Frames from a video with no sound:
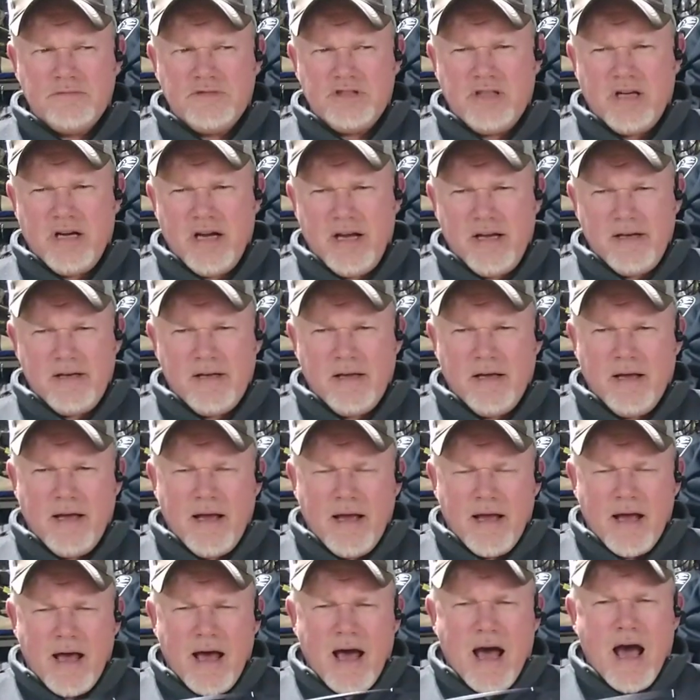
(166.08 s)
All right.
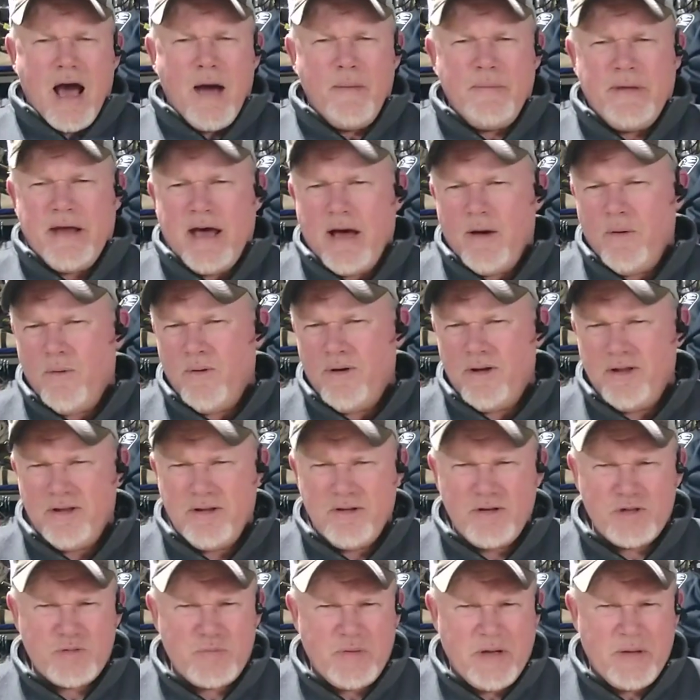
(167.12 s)
I'm not one of
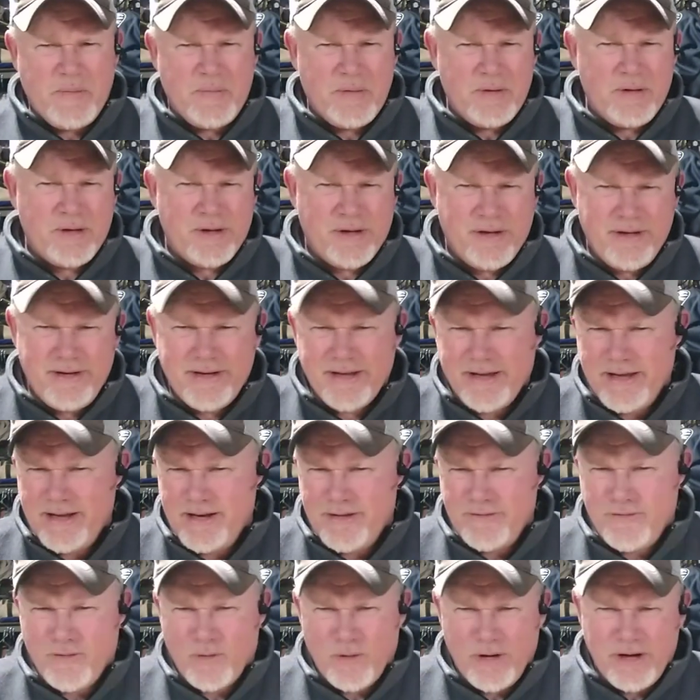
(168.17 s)
those people that are going to get
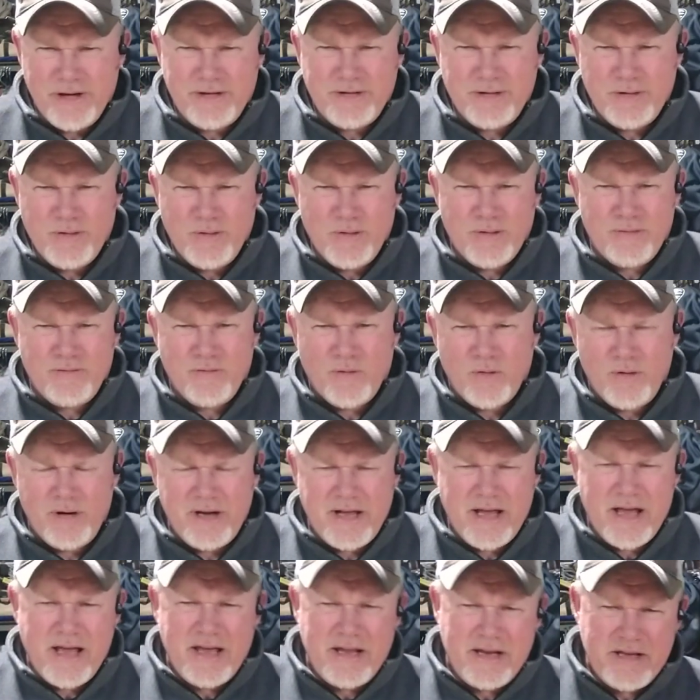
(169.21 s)
a 42 or
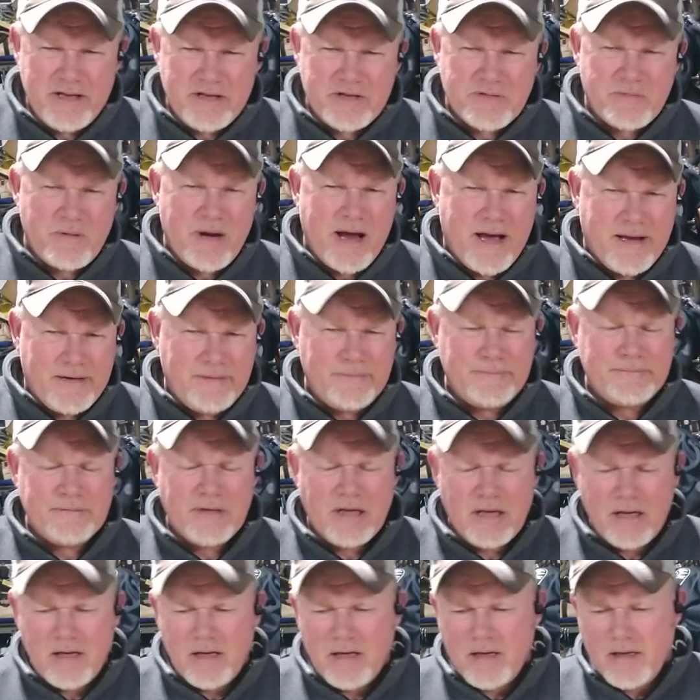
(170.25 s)
48-inch rod.
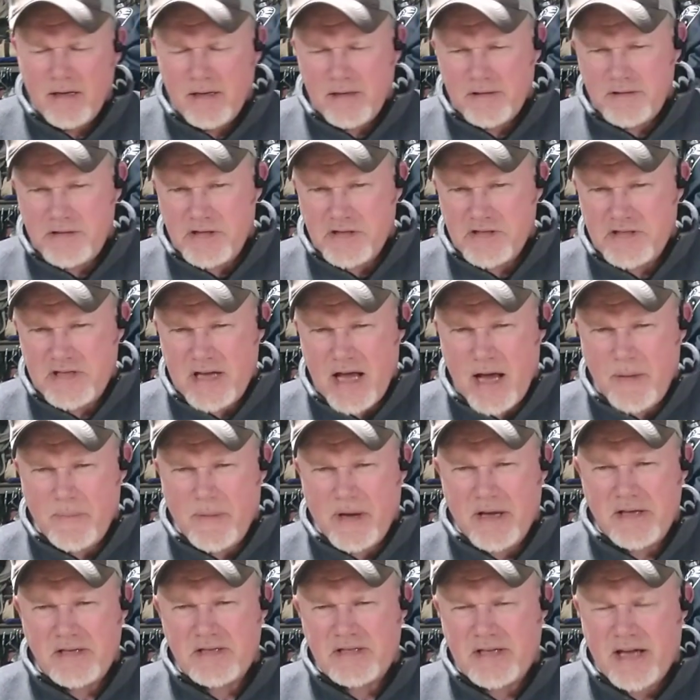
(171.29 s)
Just not
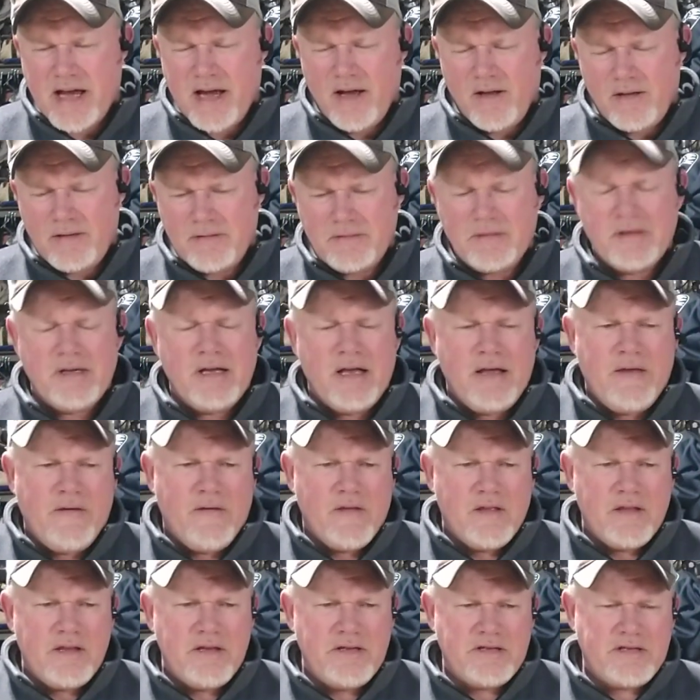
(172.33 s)
my style.
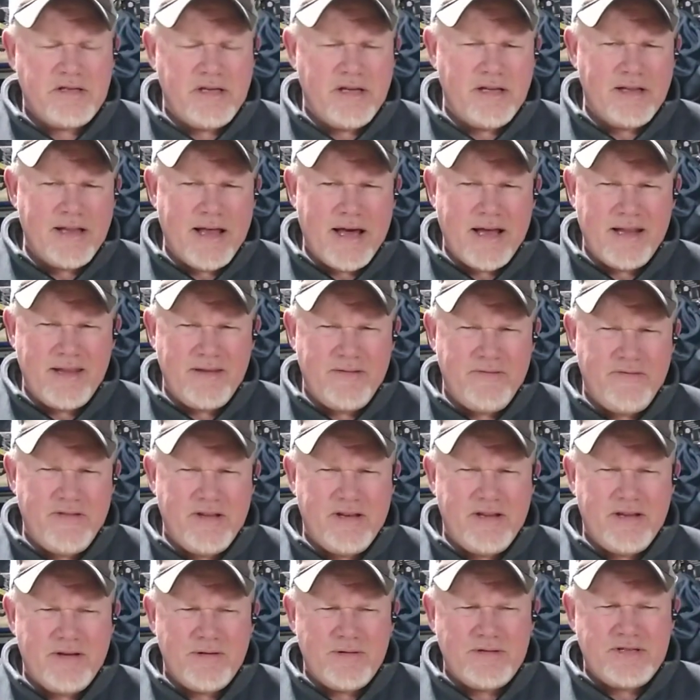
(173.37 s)
You see a lot of the
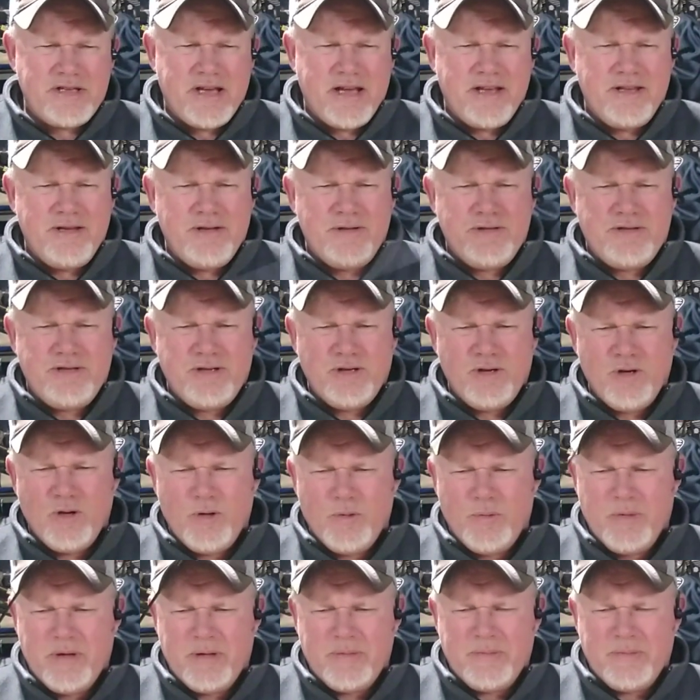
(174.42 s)
videos on
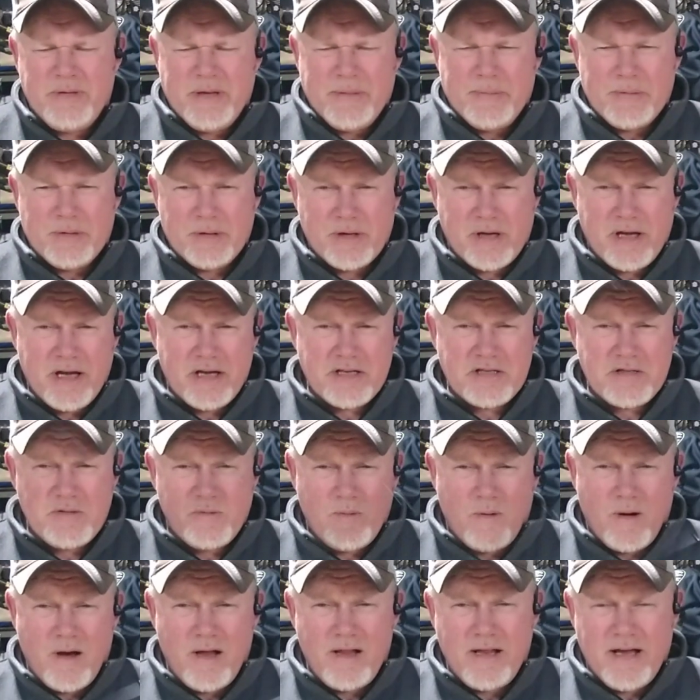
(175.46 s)
YouTube and people are catching
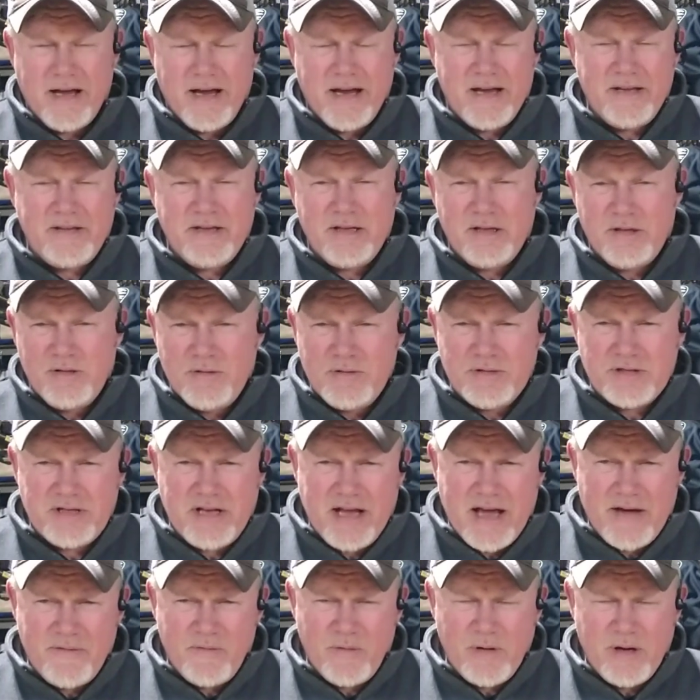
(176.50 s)
walleye and they lose it
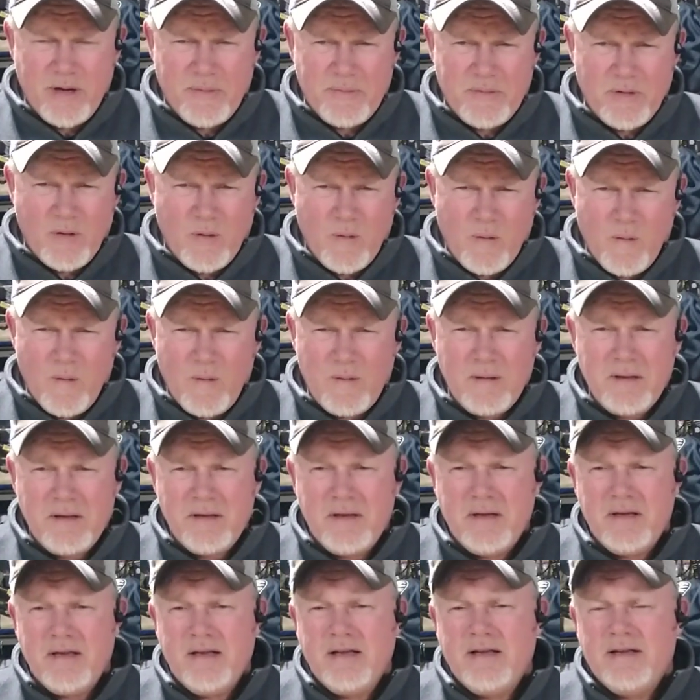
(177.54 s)
halfway up the hole.
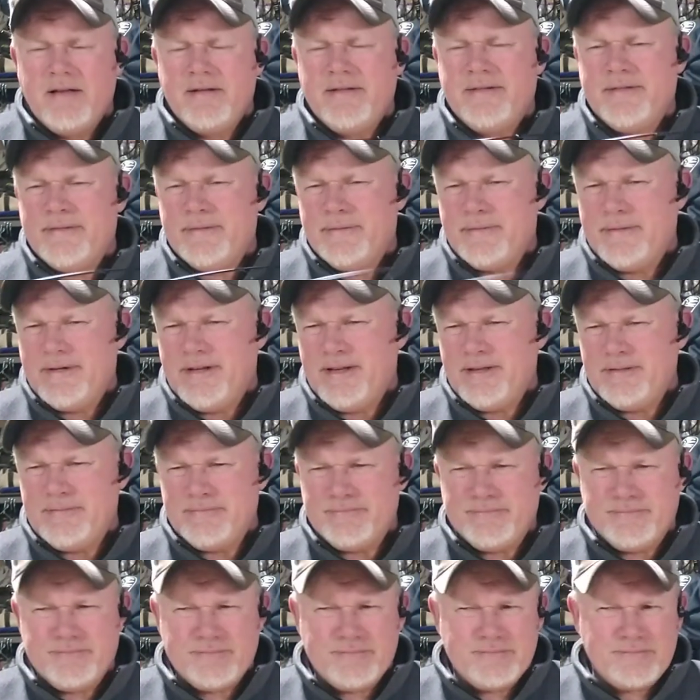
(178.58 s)
Well,
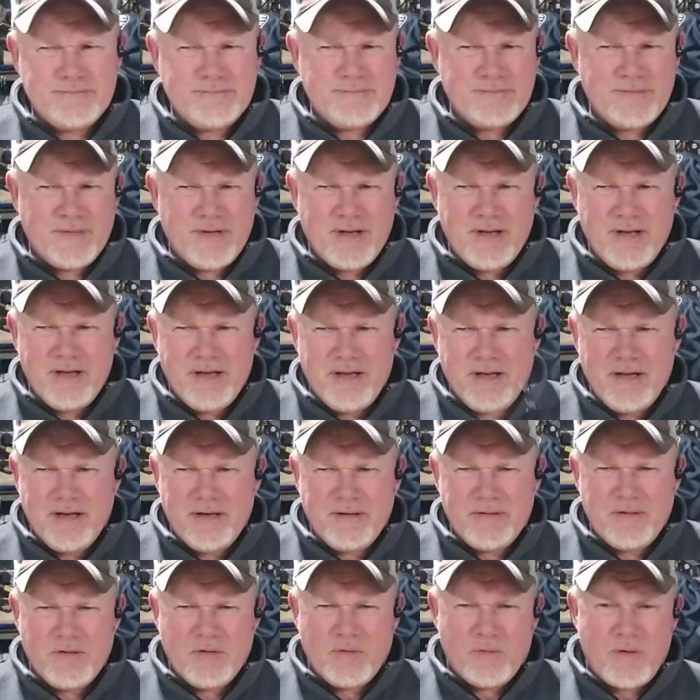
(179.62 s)
yeah,
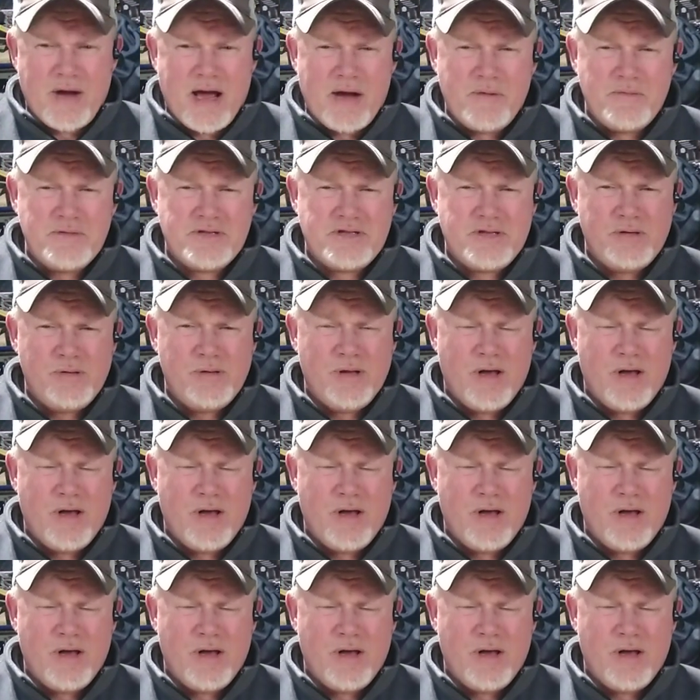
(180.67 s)
the rod was too